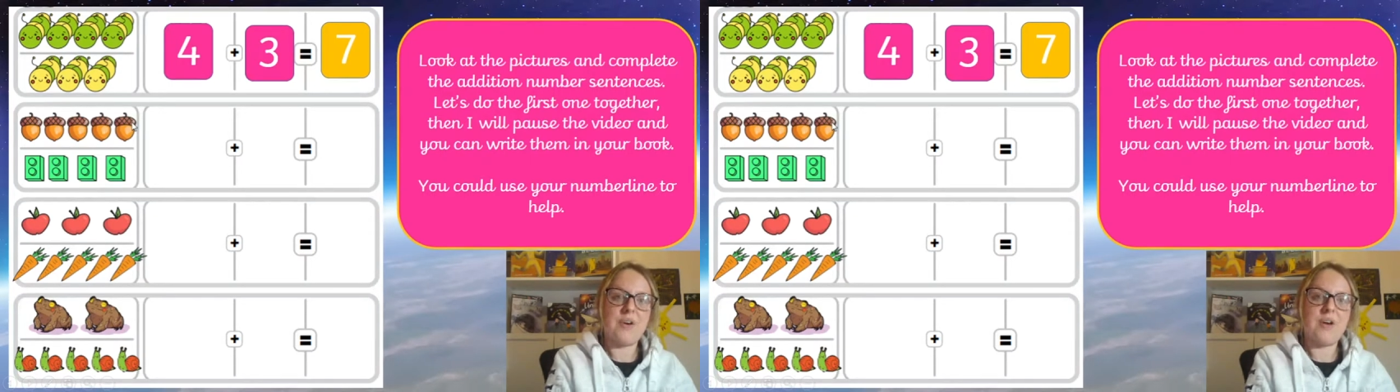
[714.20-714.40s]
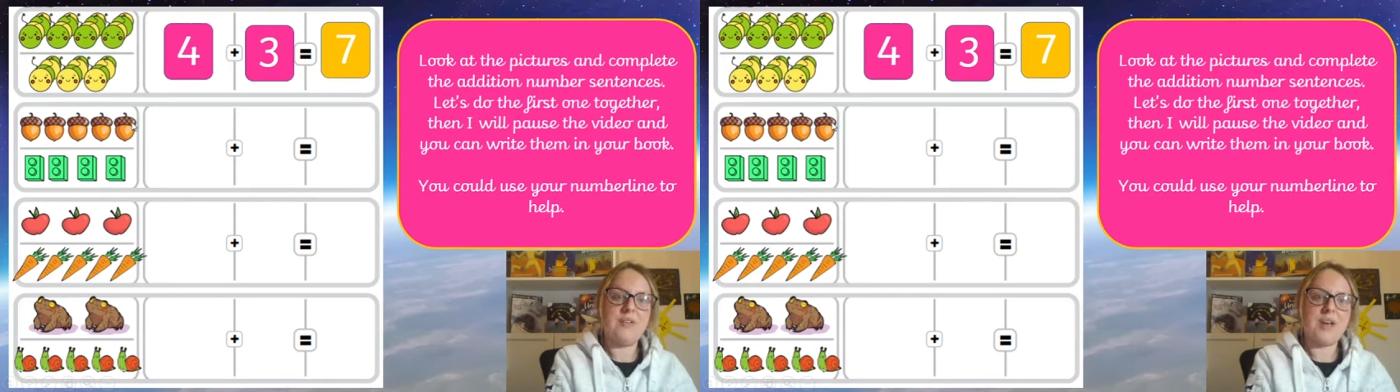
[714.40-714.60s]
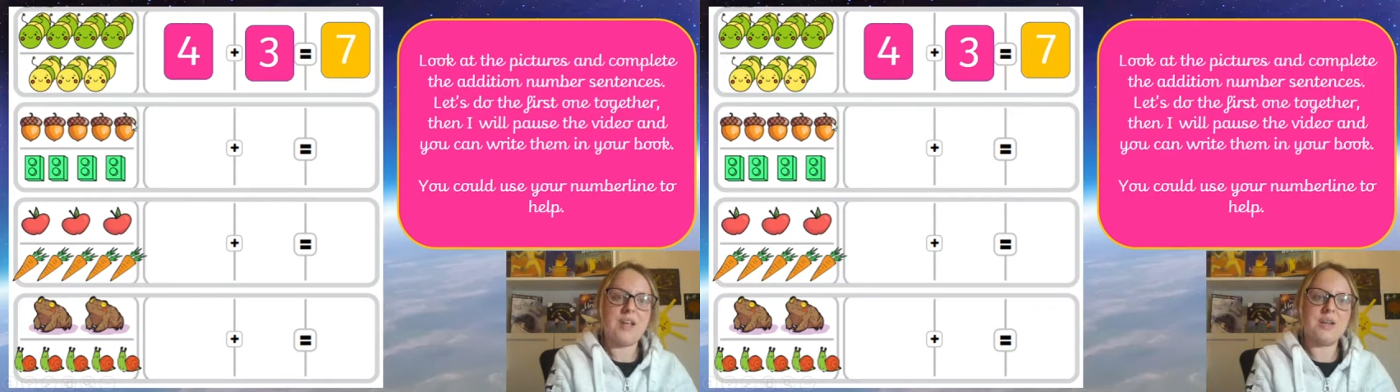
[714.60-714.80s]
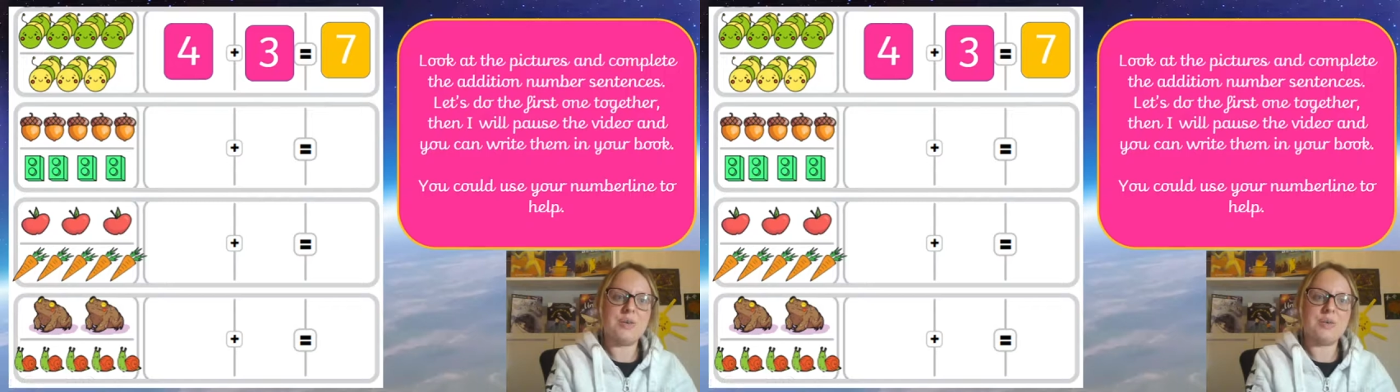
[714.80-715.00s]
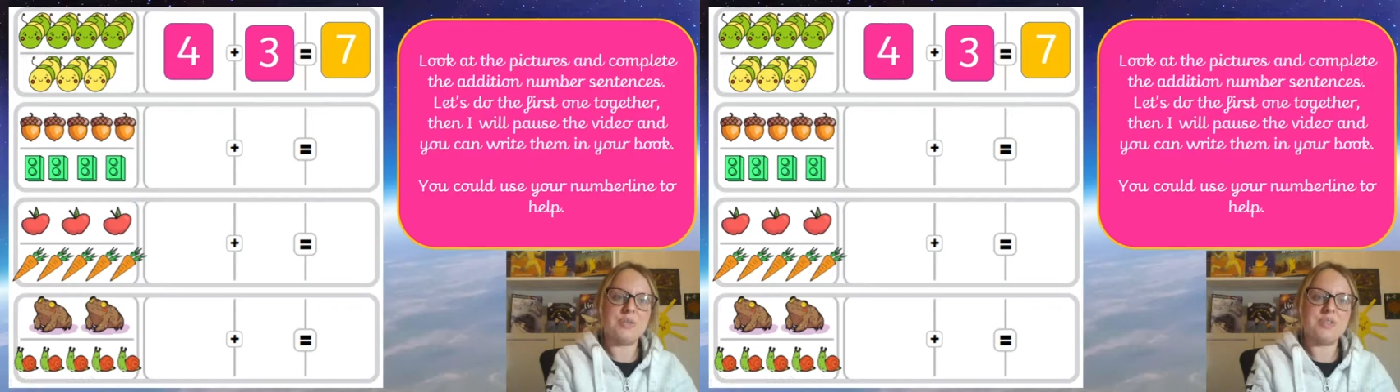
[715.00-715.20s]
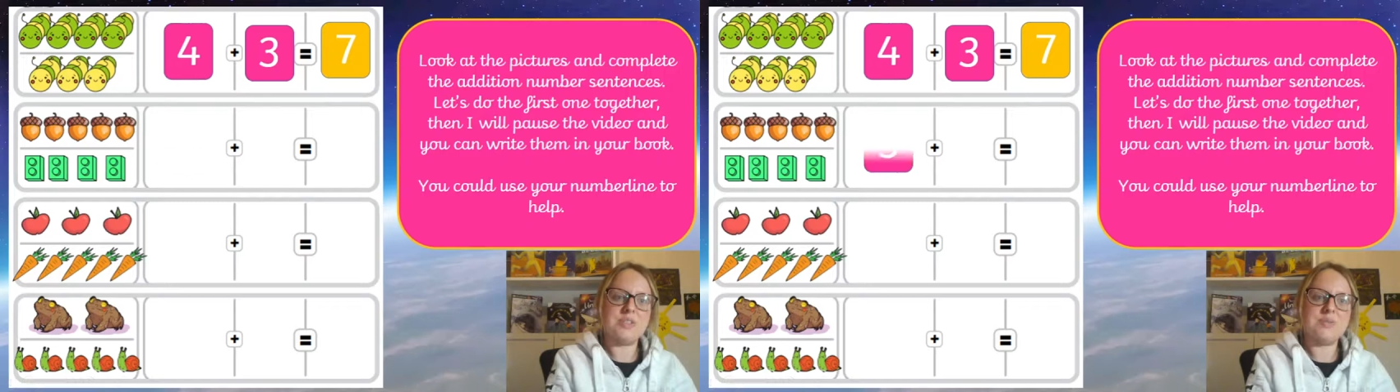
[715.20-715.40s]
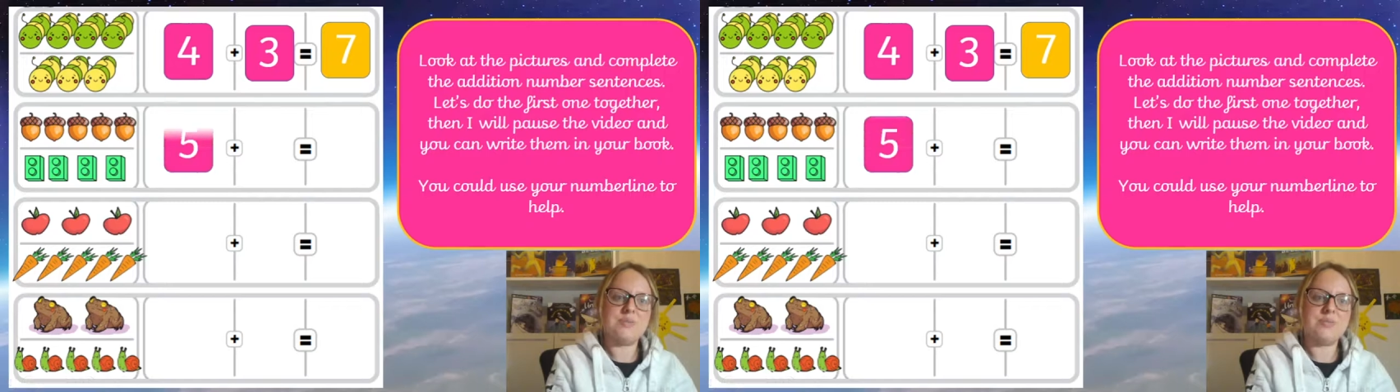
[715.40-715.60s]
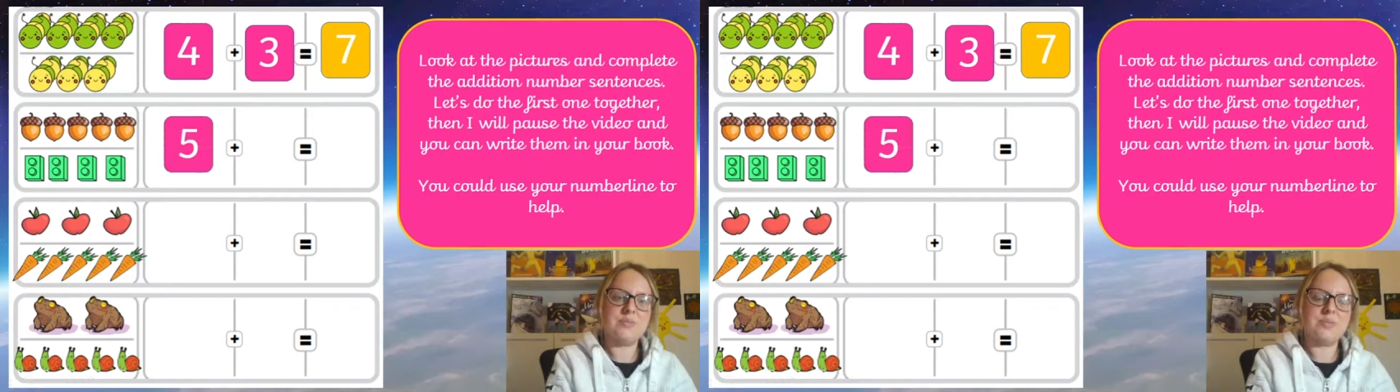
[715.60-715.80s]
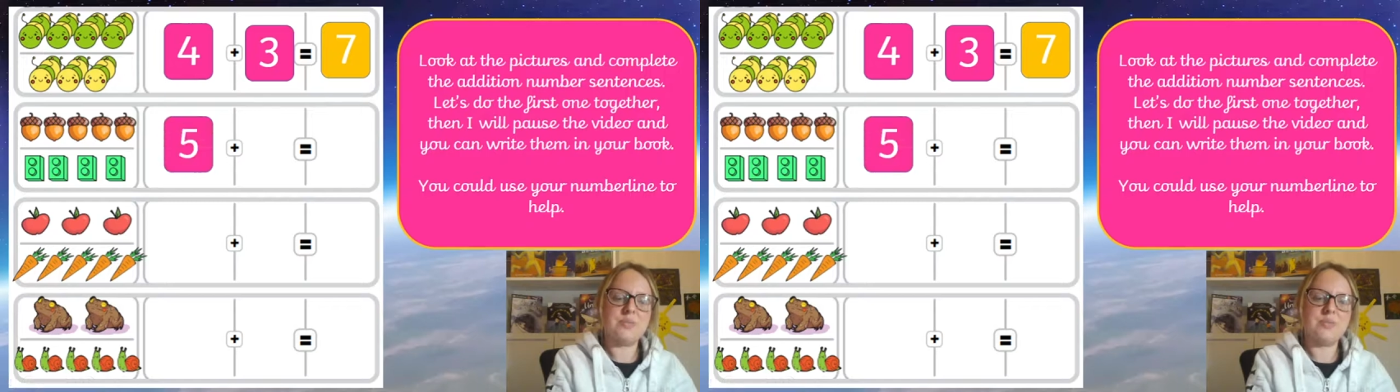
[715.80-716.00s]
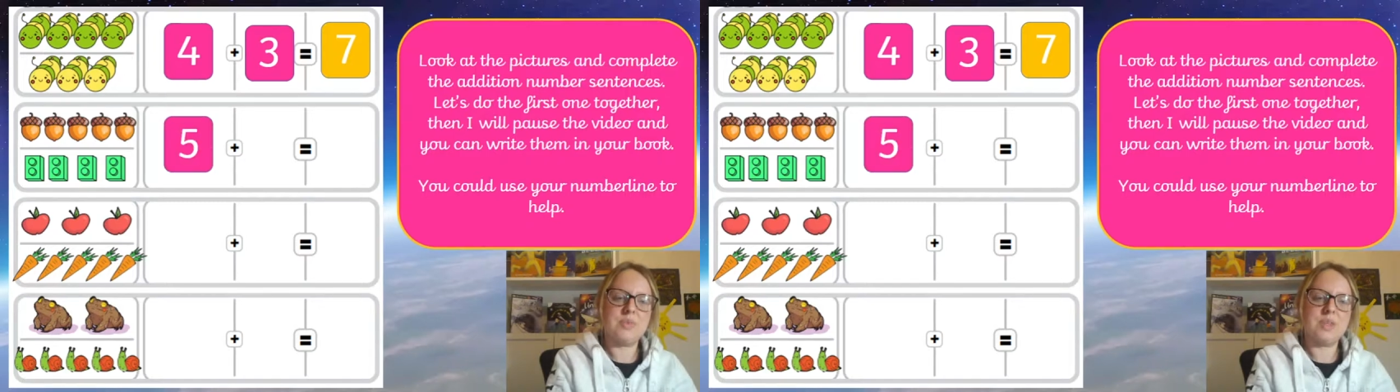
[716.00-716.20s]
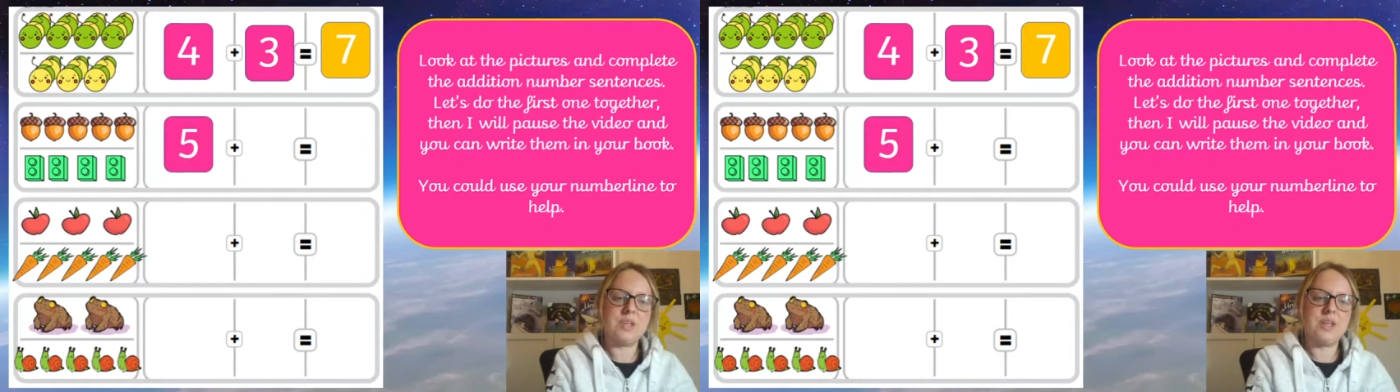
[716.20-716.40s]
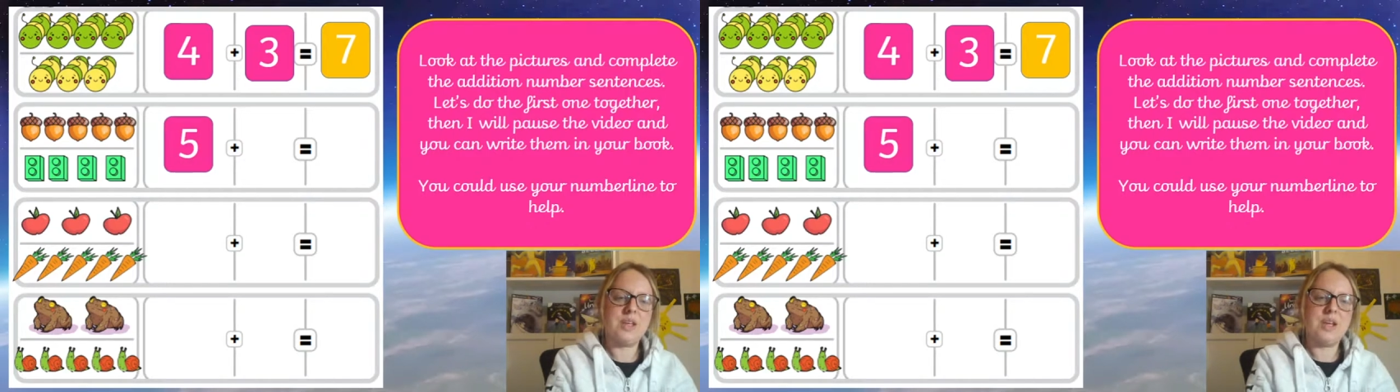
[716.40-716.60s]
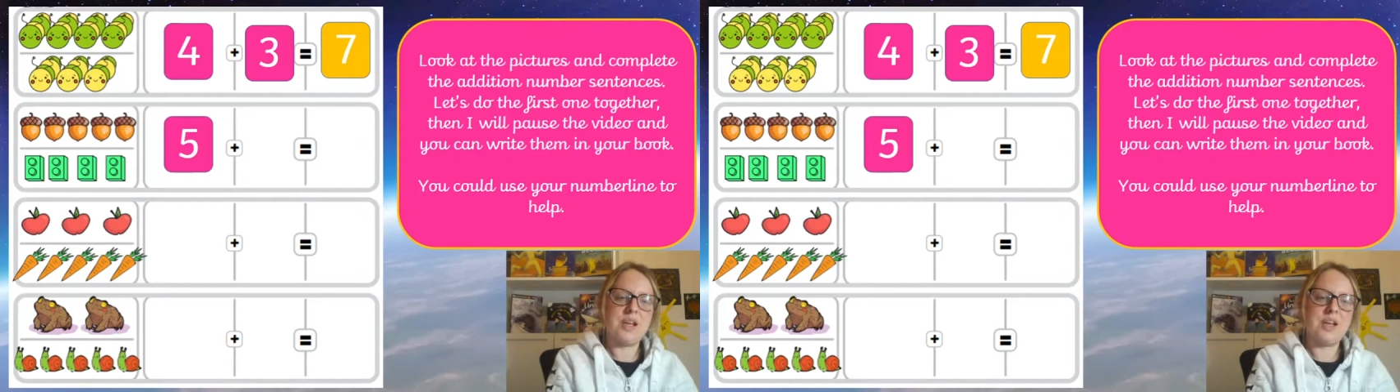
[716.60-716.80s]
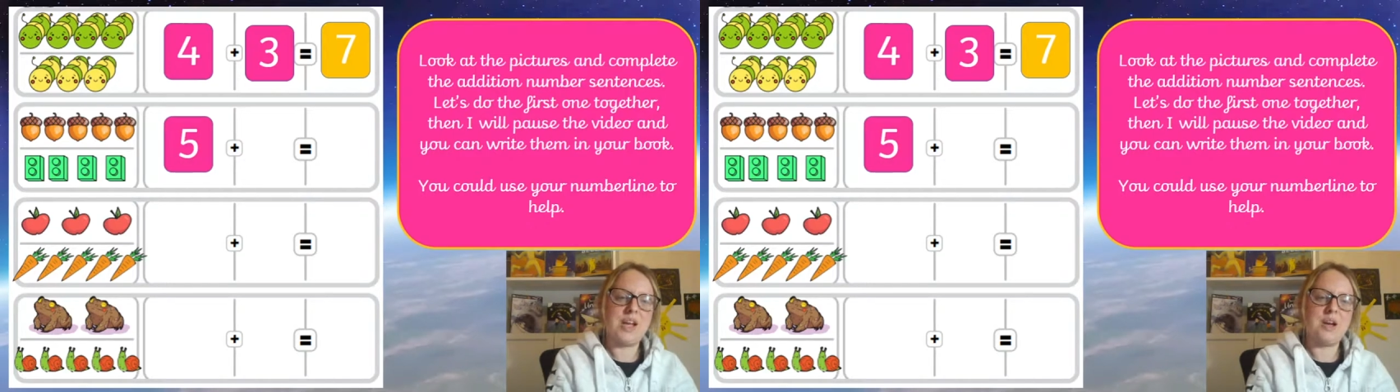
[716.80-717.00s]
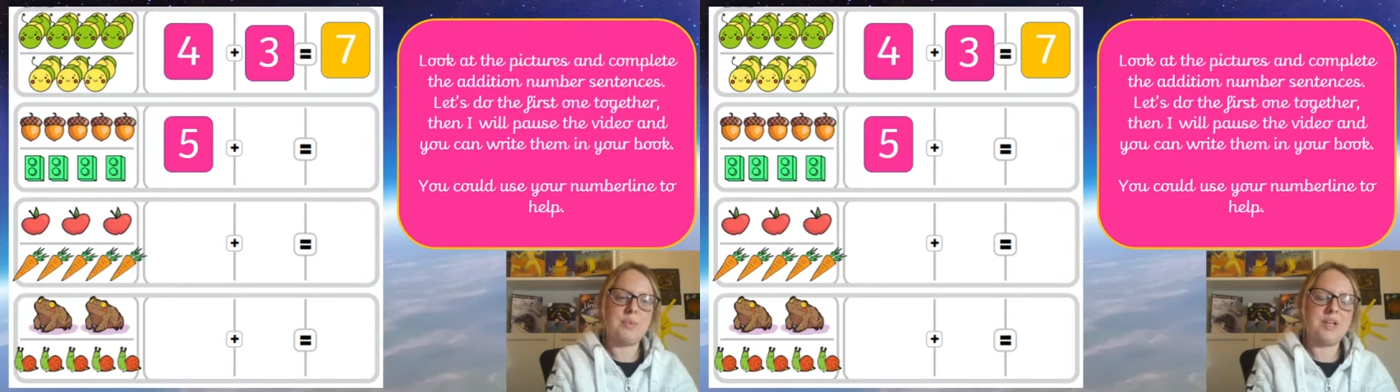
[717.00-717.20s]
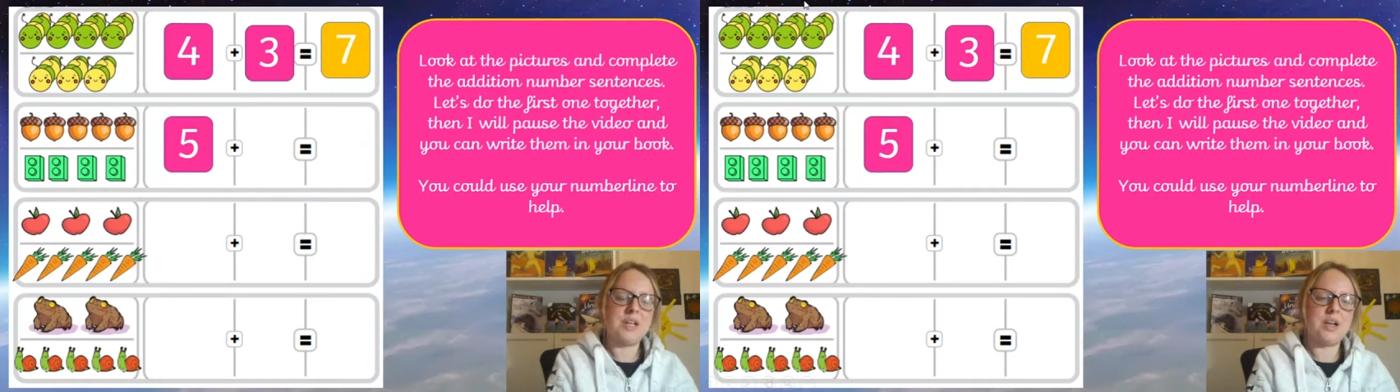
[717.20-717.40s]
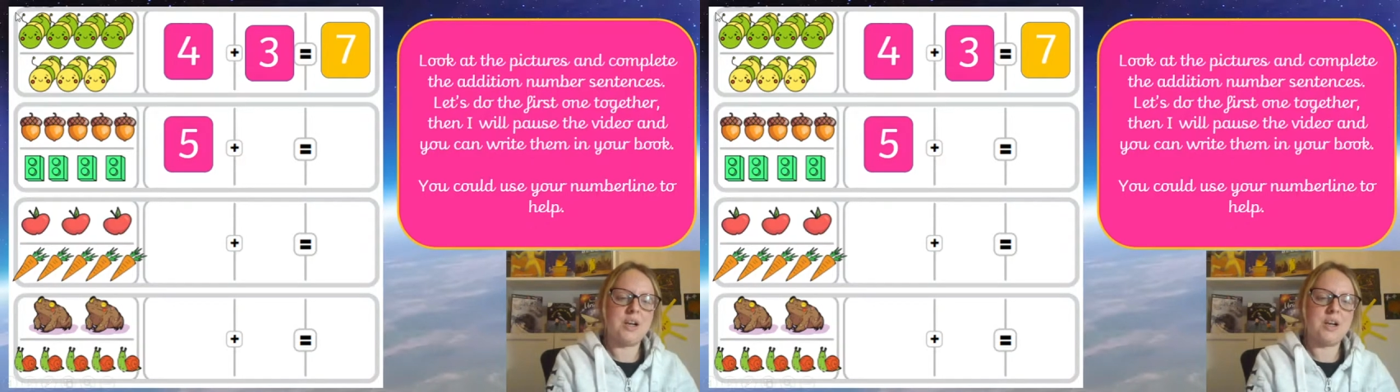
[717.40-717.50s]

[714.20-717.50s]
acorns. And how many Lego